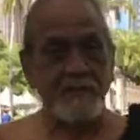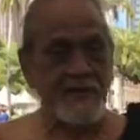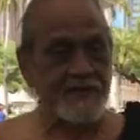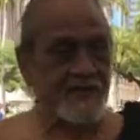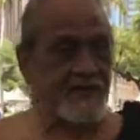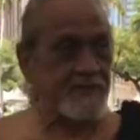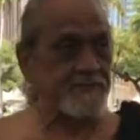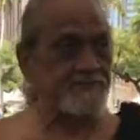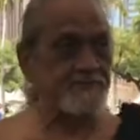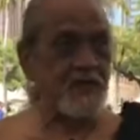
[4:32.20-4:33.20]
But
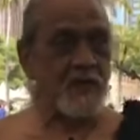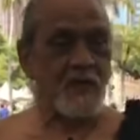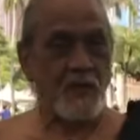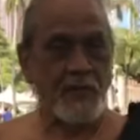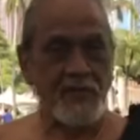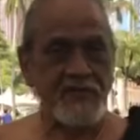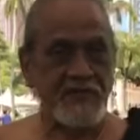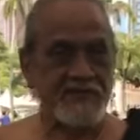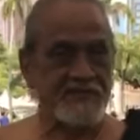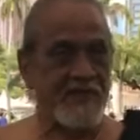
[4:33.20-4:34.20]
one of the
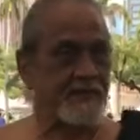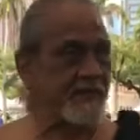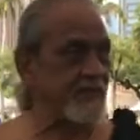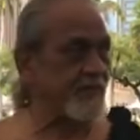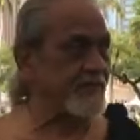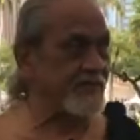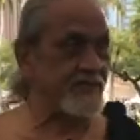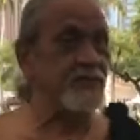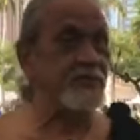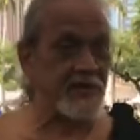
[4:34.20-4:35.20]
things that's happening with the
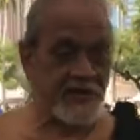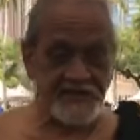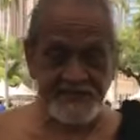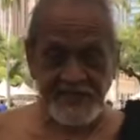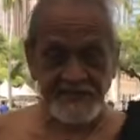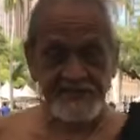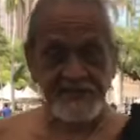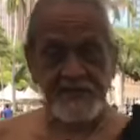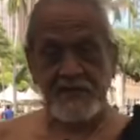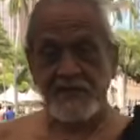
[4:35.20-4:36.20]
United States
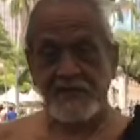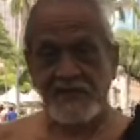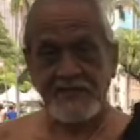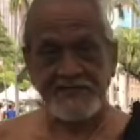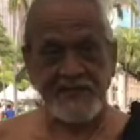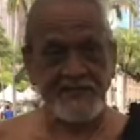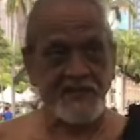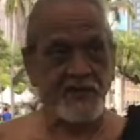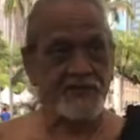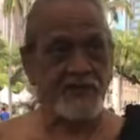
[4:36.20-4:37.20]
is that
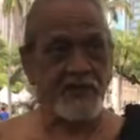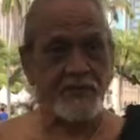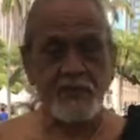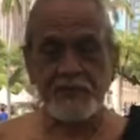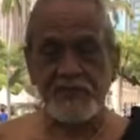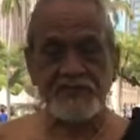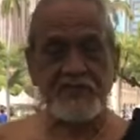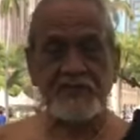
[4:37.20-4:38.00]
they're trying to move the